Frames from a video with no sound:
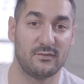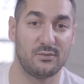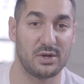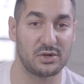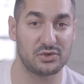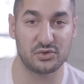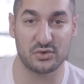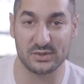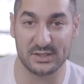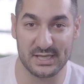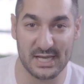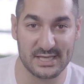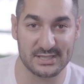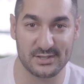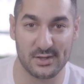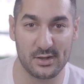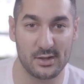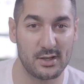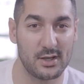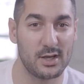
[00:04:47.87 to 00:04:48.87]
We are
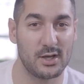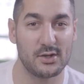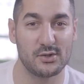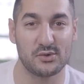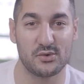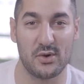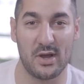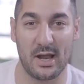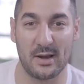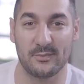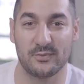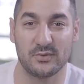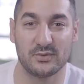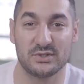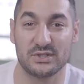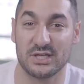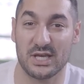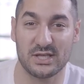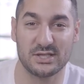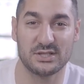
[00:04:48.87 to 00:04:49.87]
together to help you
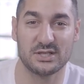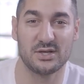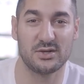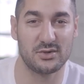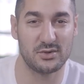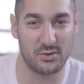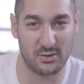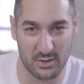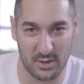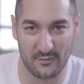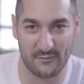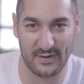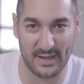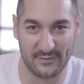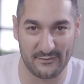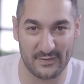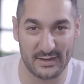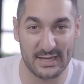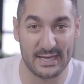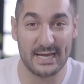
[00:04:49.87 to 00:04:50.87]
change your love
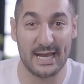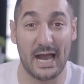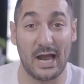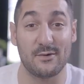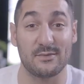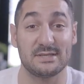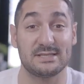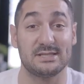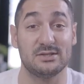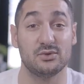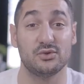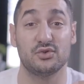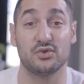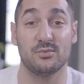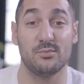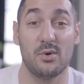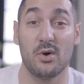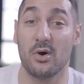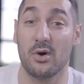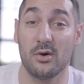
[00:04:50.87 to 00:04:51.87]
life. I will see you
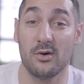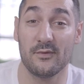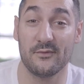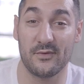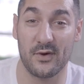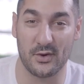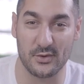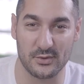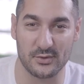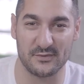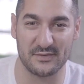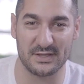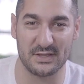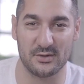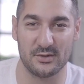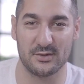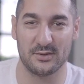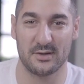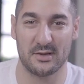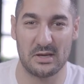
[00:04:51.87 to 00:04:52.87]
tomorrow for a new
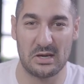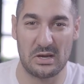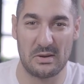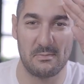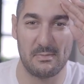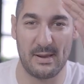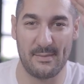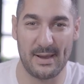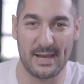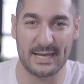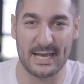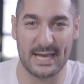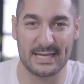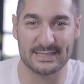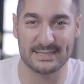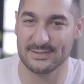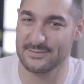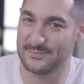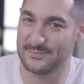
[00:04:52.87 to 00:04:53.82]
video. Bye-bye, guys.